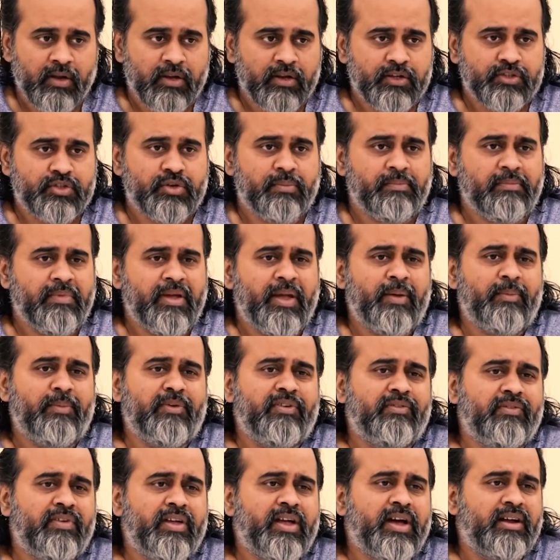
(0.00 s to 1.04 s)
So
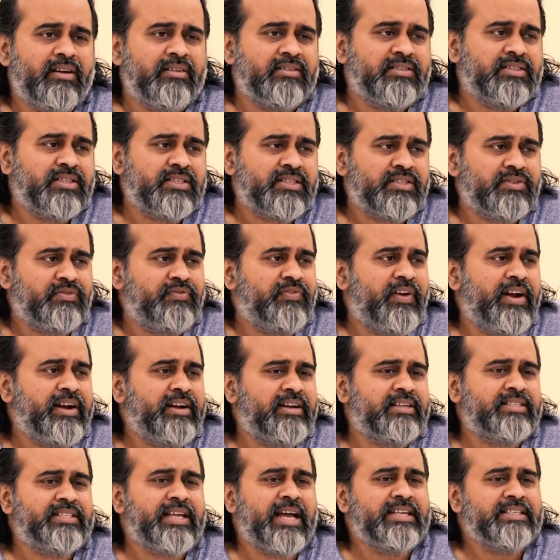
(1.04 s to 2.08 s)
maybe we are just
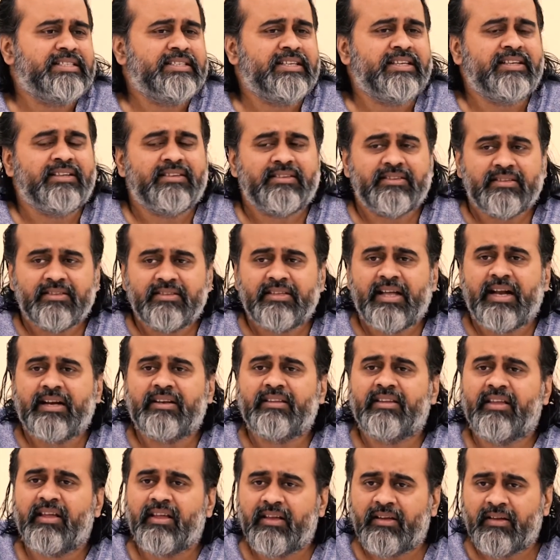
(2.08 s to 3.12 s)
fantasizing
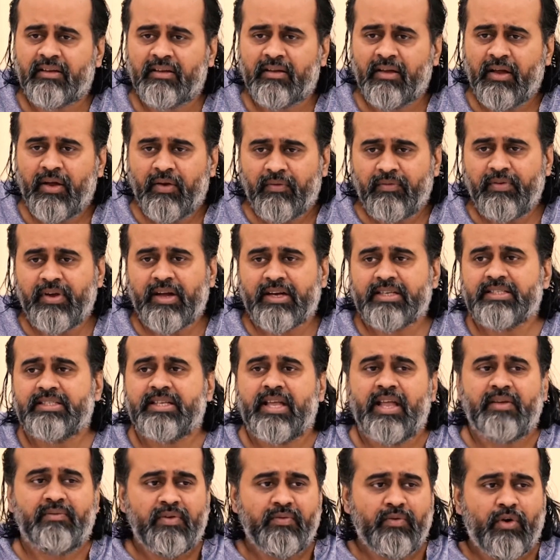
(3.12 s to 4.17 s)
that thing. We are
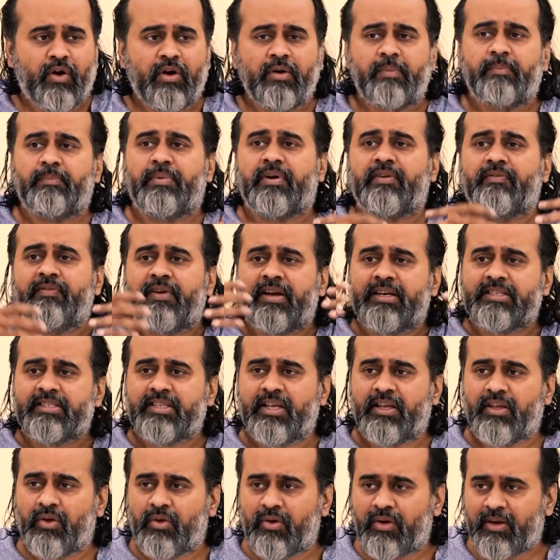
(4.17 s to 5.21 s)
saying we want perfect
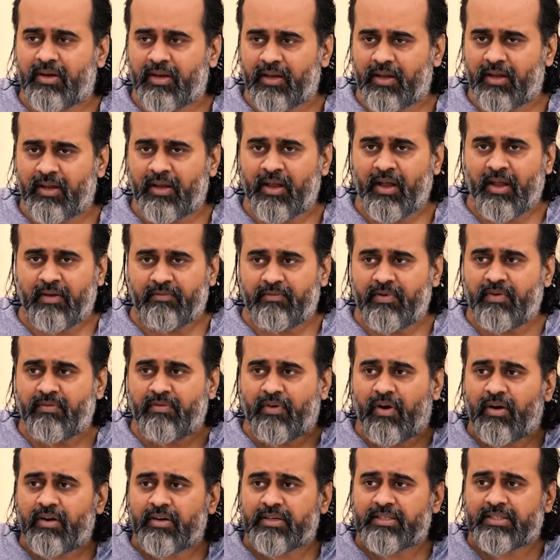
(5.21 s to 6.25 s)
security, we
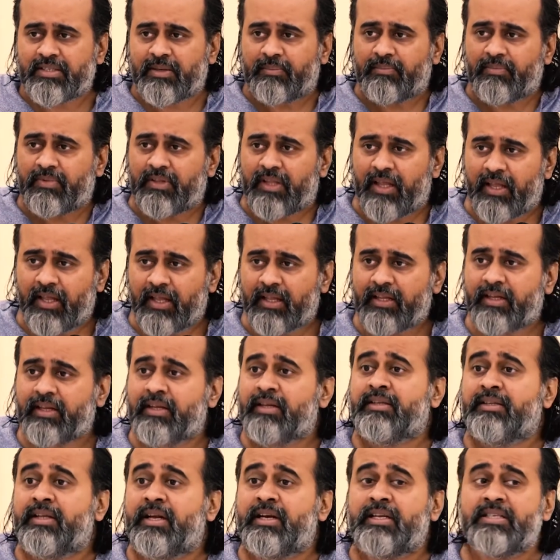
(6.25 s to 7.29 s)
want
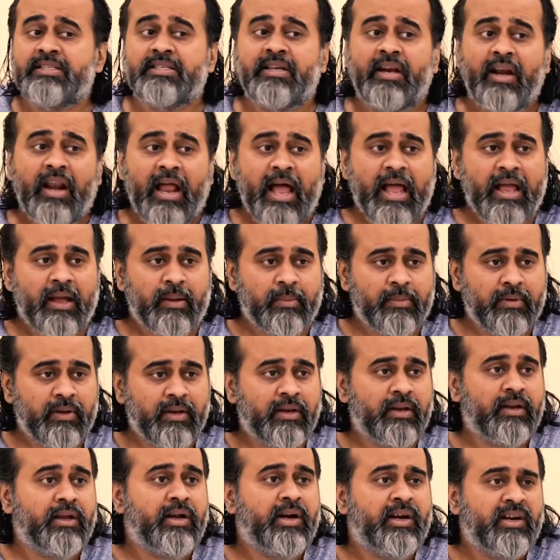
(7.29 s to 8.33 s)
something that is
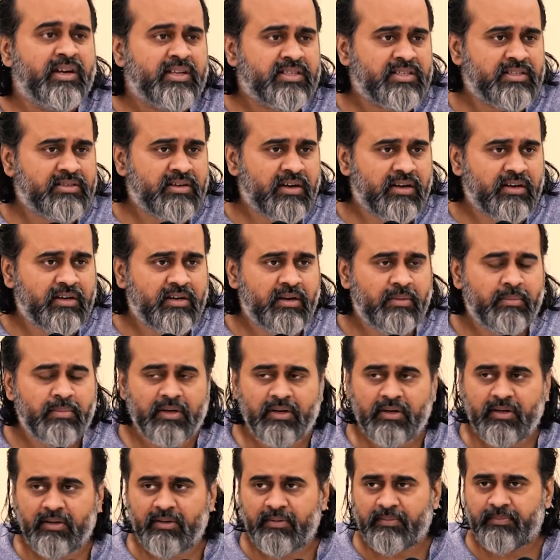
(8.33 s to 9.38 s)
reliable,
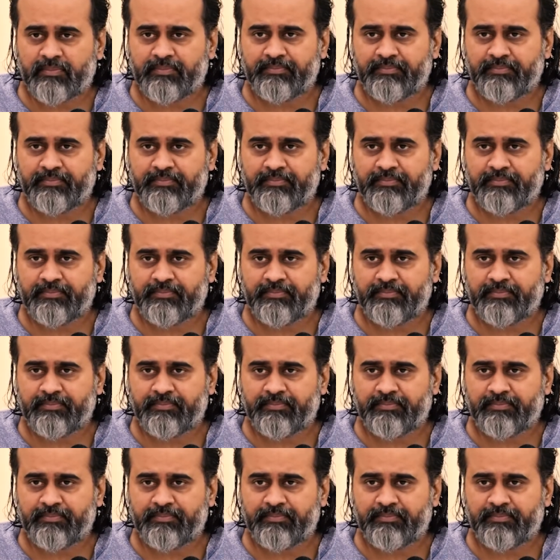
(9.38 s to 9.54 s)
indestructible.